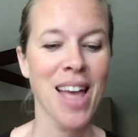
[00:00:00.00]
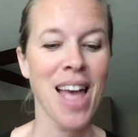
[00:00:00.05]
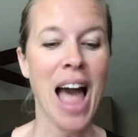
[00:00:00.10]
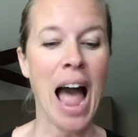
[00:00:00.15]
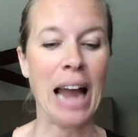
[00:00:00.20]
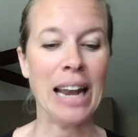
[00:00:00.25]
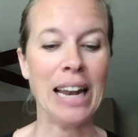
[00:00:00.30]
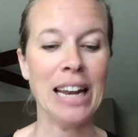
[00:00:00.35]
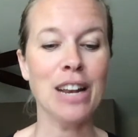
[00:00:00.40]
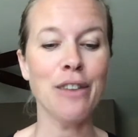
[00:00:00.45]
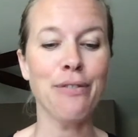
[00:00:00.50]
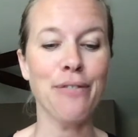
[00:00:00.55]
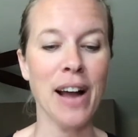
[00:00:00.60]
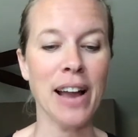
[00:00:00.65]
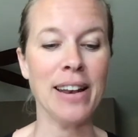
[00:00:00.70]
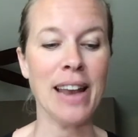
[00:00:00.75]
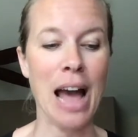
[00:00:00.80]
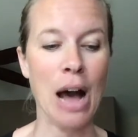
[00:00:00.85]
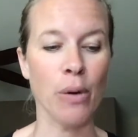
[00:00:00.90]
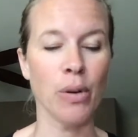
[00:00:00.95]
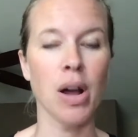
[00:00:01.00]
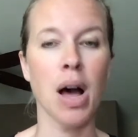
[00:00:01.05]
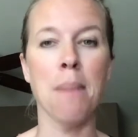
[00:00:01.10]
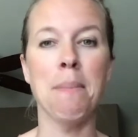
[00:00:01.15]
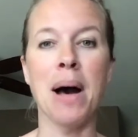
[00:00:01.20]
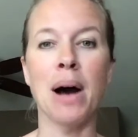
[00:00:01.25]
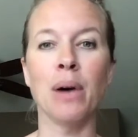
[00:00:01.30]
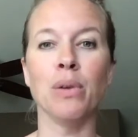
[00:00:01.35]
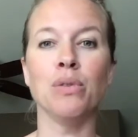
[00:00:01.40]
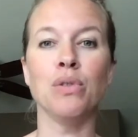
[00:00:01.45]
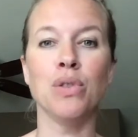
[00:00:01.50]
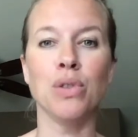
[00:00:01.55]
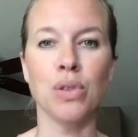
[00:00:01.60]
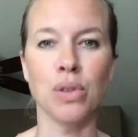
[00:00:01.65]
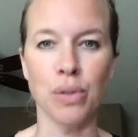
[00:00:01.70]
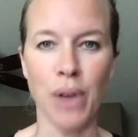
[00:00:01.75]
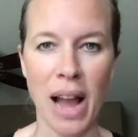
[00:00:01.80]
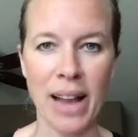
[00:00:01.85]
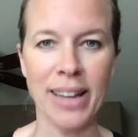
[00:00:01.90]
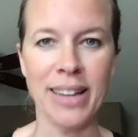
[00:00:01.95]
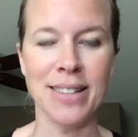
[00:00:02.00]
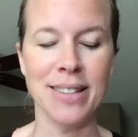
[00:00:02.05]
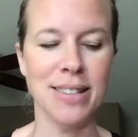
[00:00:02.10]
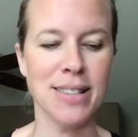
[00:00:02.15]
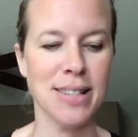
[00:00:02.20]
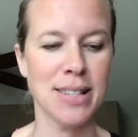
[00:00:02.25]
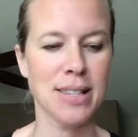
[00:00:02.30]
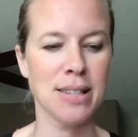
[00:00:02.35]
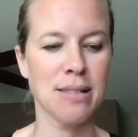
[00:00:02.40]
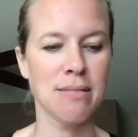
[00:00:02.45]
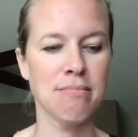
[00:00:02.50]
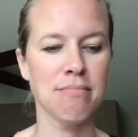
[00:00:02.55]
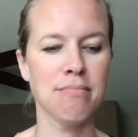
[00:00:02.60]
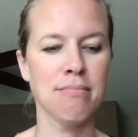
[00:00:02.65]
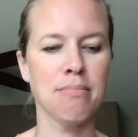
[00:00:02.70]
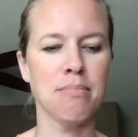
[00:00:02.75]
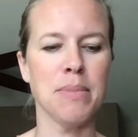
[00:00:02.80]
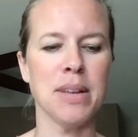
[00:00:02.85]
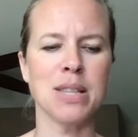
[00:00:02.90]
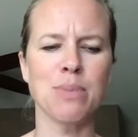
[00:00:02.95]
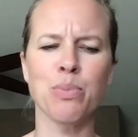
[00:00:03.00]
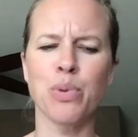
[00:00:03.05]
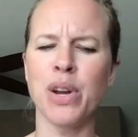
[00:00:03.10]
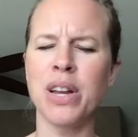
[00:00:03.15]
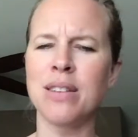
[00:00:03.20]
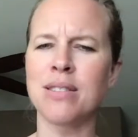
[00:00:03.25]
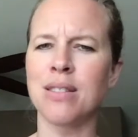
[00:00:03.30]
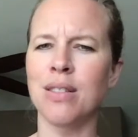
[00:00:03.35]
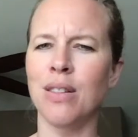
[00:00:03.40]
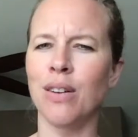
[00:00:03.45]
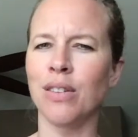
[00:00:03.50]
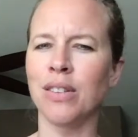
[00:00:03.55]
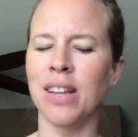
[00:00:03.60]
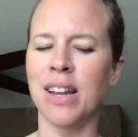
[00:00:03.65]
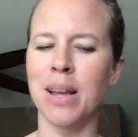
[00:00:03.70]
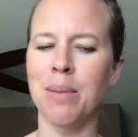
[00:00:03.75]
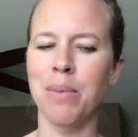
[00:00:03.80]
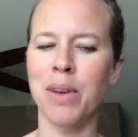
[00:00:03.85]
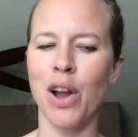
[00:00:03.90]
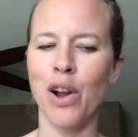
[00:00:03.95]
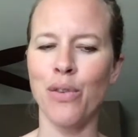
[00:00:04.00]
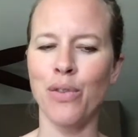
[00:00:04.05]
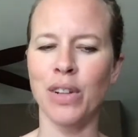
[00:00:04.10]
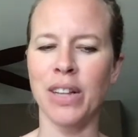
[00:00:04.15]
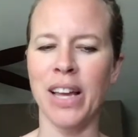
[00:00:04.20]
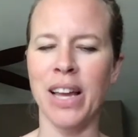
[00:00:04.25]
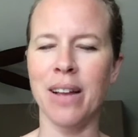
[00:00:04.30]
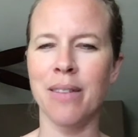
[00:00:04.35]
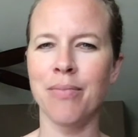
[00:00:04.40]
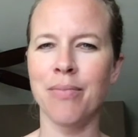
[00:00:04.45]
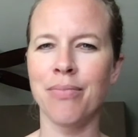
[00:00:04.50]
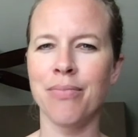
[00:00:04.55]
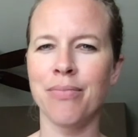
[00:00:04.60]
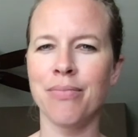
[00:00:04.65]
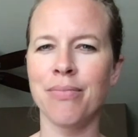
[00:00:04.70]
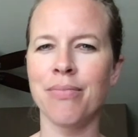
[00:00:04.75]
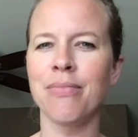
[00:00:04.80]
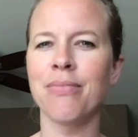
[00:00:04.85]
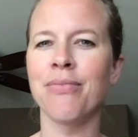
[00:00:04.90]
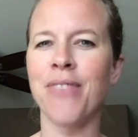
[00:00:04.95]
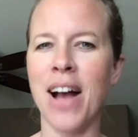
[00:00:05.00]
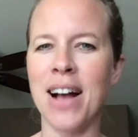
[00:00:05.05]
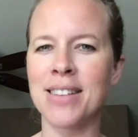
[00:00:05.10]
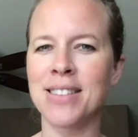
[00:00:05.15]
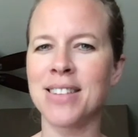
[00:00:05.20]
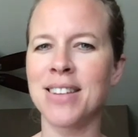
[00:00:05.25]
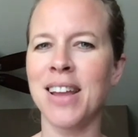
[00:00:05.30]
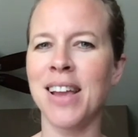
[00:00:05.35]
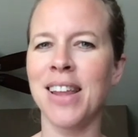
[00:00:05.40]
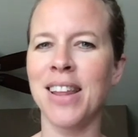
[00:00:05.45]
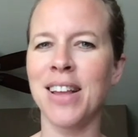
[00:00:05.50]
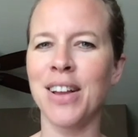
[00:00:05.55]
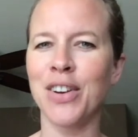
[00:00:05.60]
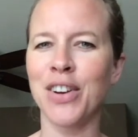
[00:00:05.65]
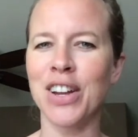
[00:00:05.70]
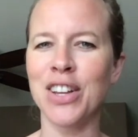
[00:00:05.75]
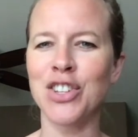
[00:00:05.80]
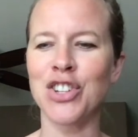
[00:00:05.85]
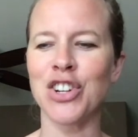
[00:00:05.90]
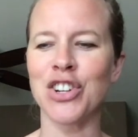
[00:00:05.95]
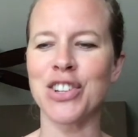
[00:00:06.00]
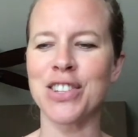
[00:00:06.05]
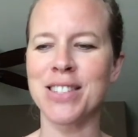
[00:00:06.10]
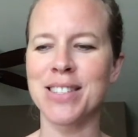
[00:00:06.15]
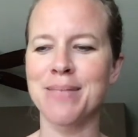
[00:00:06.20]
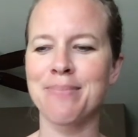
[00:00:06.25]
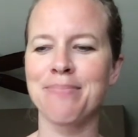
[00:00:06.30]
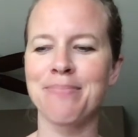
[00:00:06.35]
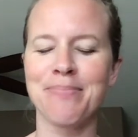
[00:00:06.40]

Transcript: I need to find out about dragons." Miss Priest looked at him carefully. Fascinating creatures,